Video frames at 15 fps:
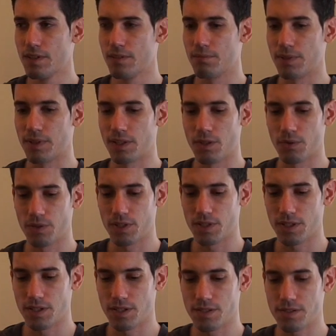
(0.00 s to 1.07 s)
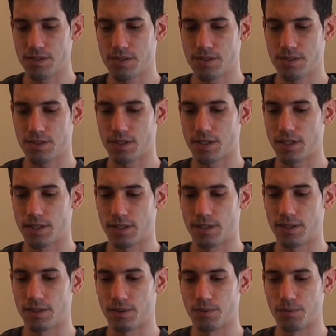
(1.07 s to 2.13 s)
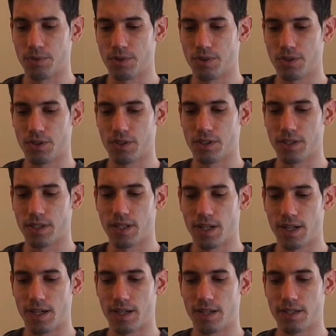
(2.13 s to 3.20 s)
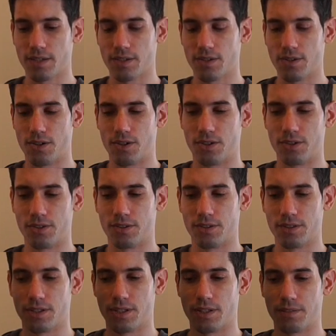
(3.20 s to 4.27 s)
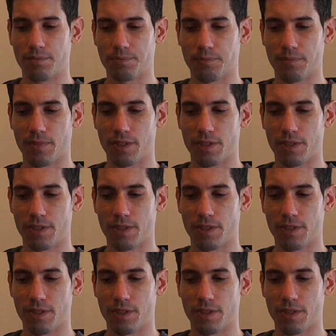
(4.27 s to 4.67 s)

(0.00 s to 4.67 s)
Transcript: But nowadays, uh, we all rely on um,